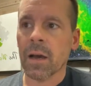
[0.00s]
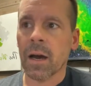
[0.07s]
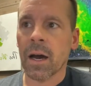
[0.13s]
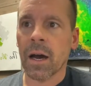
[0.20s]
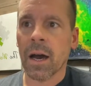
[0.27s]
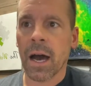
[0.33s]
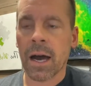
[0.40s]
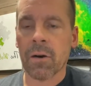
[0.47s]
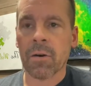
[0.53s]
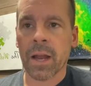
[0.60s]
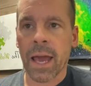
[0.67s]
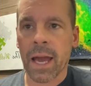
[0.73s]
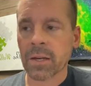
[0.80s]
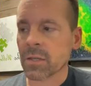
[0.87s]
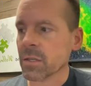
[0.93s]
how it
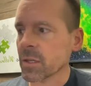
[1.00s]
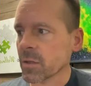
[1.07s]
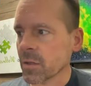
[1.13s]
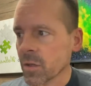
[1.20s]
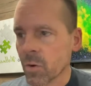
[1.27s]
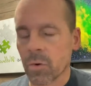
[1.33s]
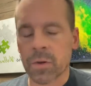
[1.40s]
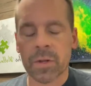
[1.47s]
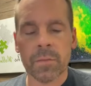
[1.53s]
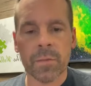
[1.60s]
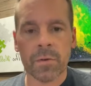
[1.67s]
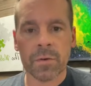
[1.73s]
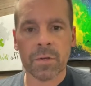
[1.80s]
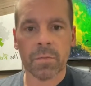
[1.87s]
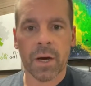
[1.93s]
actually lowered the
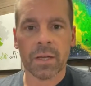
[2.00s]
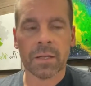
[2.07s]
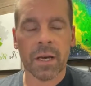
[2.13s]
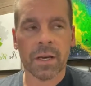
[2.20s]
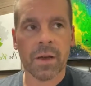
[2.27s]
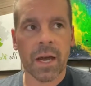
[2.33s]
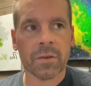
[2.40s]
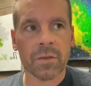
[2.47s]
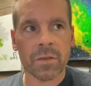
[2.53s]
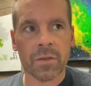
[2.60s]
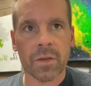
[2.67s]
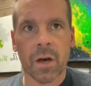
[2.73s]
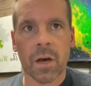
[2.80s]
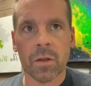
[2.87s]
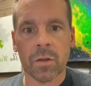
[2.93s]
immune response, how you actually
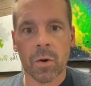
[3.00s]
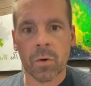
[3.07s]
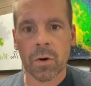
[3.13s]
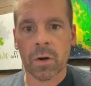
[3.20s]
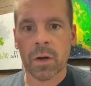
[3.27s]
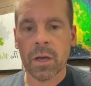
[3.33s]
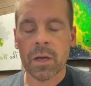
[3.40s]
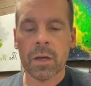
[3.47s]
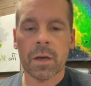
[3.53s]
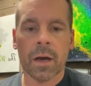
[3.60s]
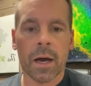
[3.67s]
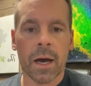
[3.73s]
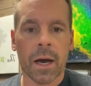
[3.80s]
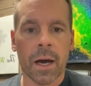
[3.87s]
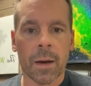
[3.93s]
saw lower
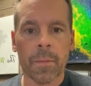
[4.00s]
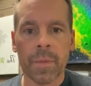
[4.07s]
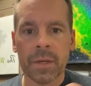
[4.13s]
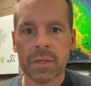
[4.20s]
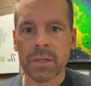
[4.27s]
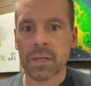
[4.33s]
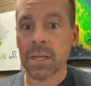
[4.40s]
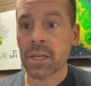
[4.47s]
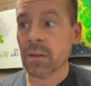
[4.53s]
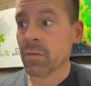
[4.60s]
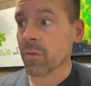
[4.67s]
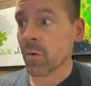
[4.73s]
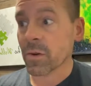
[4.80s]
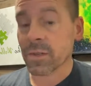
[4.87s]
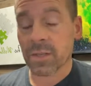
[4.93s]

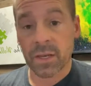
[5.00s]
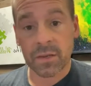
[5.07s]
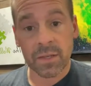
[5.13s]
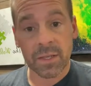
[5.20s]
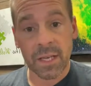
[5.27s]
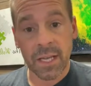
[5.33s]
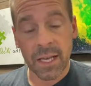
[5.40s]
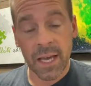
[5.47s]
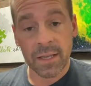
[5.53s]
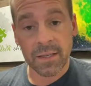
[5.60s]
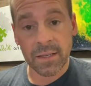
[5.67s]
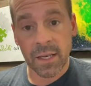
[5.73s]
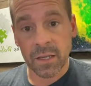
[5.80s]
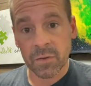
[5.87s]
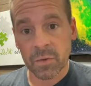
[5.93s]
CD4 cells, CD8
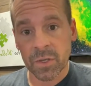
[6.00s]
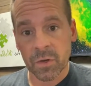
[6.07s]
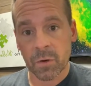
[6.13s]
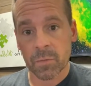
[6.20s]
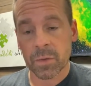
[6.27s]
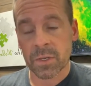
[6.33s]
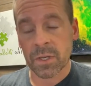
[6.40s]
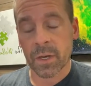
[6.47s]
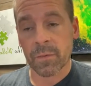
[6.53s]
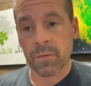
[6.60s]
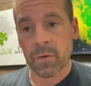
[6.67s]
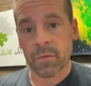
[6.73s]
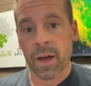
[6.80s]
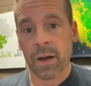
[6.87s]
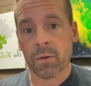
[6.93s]
cells, which opens up
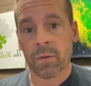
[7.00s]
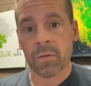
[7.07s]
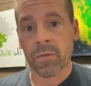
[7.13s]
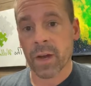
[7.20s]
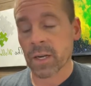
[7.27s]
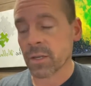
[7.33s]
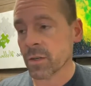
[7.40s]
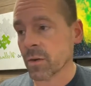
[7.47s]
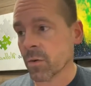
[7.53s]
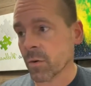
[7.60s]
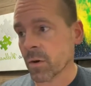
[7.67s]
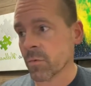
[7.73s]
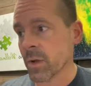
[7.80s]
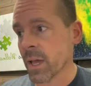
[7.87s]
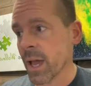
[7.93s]
for viral infection
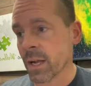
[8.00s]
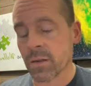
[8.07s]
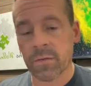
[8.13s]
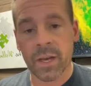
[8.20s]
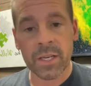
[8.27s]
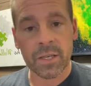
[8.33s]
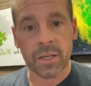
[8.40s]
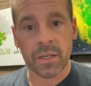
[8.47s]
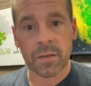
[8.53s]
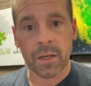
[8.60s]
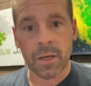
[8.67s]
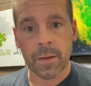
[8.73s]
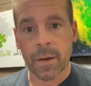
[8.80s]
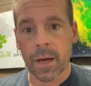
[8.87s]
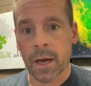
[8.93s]
or reactivation
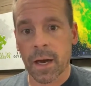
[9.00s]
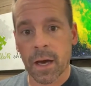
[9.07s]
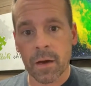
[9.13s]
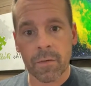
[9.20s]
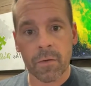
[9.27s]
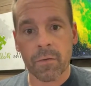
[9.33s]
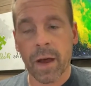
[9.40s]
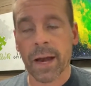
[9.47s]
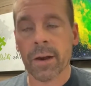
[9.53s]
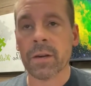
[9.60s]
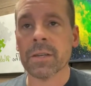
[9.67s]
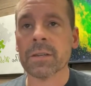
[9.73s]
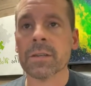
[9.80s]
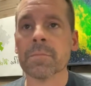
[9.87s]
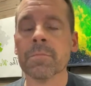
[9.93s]
of a
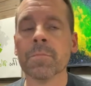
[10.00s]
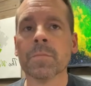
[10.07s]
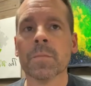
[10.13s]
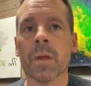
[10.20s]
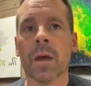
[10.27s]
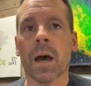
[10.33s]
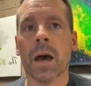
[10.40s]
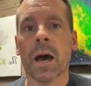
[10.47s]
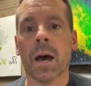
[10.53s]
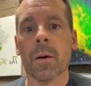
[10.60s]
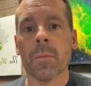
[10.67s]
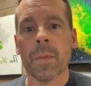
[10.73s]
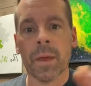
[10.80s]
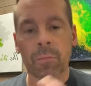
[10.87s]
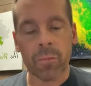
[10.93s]
virus.
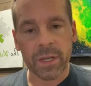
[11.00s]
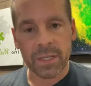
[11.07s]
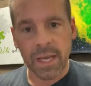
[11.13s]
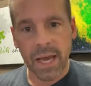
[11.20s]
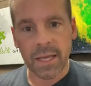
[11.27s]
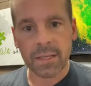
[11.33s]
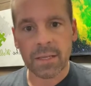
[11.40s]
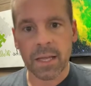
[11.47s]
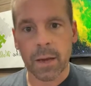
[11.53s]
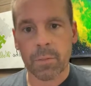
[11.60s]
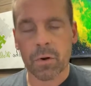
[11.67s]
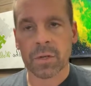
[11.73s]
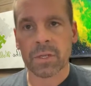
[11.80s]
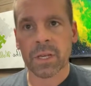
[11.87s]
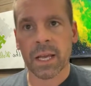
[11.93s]
We tested that
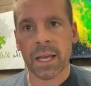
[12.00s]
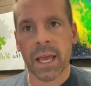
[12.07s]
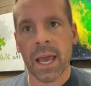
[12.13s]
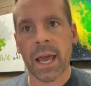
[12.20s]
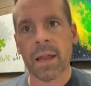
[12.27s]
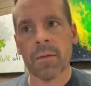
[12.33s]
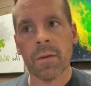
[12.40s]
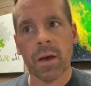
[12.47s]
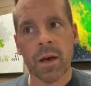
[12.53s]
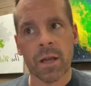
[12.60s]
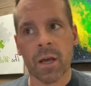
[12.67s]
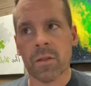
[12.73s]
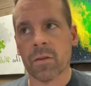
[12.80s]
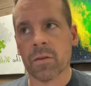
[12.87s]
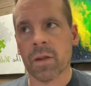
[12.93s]
person again,
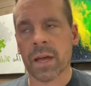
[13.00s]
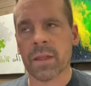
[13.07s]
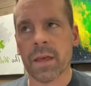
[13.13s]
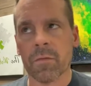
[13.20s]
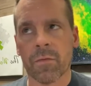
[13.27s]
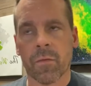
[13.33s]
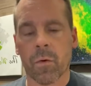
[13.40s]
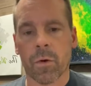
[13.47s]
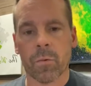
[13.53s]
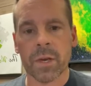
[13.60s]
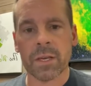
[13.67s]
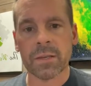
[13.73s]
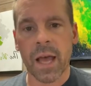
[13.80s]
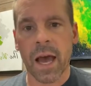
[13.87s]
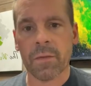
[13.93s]
another, I think, 4
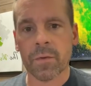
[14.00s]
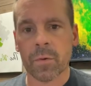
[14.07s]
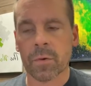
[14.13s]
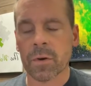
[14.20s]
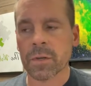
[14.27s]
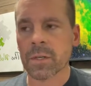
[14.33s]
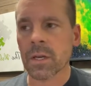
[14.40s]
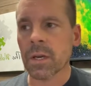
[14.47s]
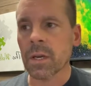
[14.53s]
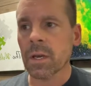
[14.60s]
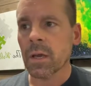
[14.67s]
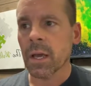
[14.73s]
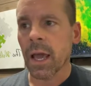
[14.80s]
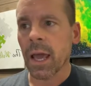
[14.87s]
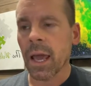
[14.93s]
weeks afterwards,
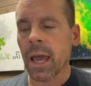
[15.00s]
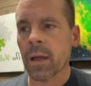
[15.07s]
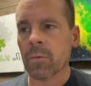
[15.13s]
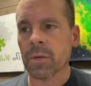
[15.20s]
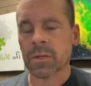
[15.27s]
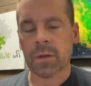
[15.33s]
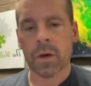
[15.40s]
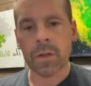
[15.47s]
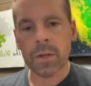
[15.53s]
and we saw